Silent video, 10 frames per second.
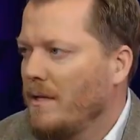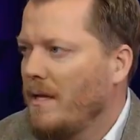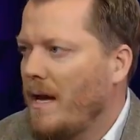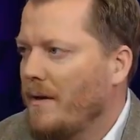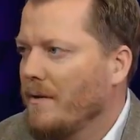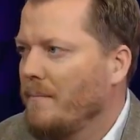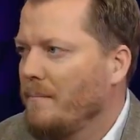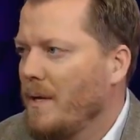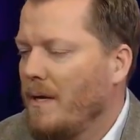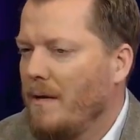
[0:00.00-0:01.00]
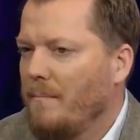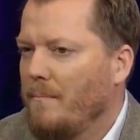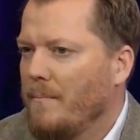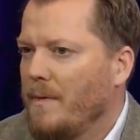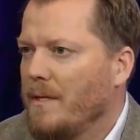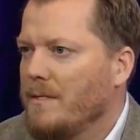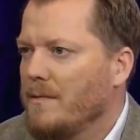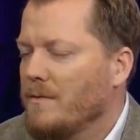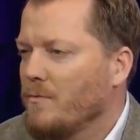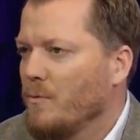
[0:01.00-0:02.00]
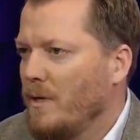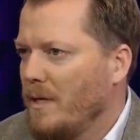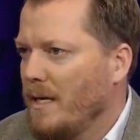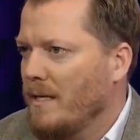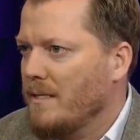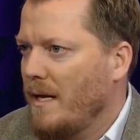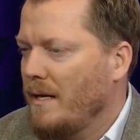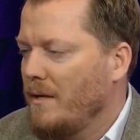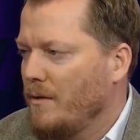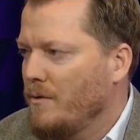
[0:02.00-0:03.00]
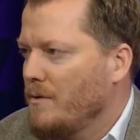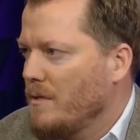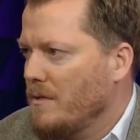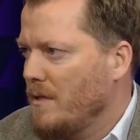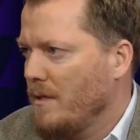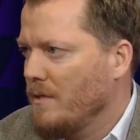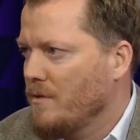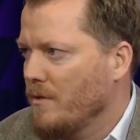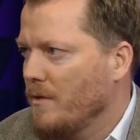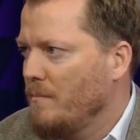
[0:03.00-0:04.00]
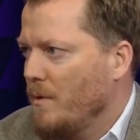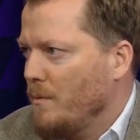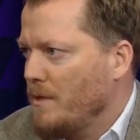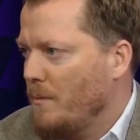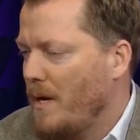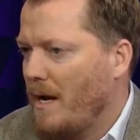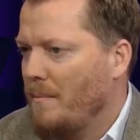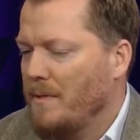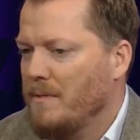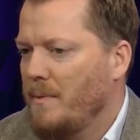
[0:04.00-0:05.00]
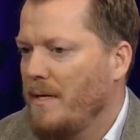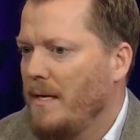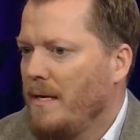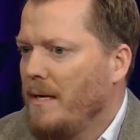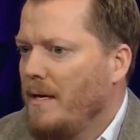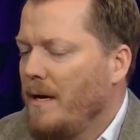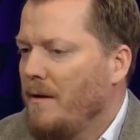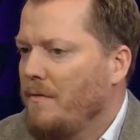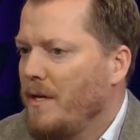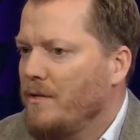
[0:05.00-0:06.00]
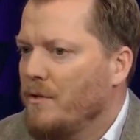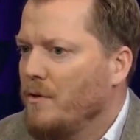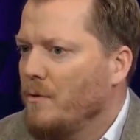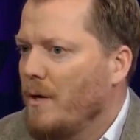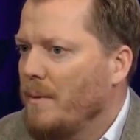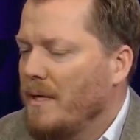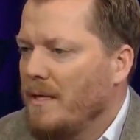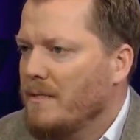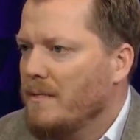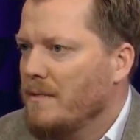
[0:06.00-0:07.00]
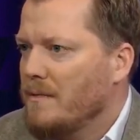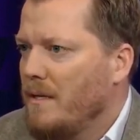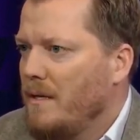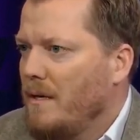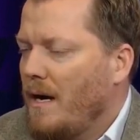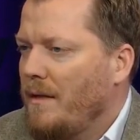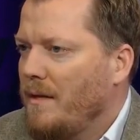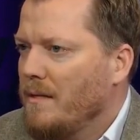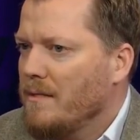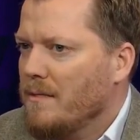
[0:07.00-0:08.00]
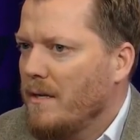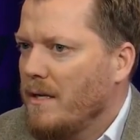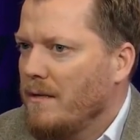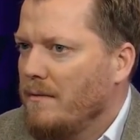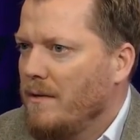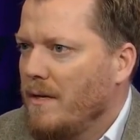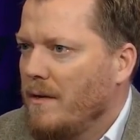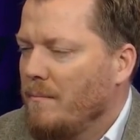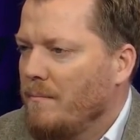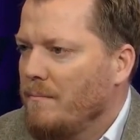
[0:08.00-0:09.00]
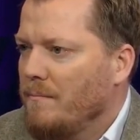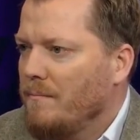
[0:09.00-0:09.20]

the latter. This is really exciting news. It's still uncertain, but we'll see what happens. But if they do, I mean, I think this is going to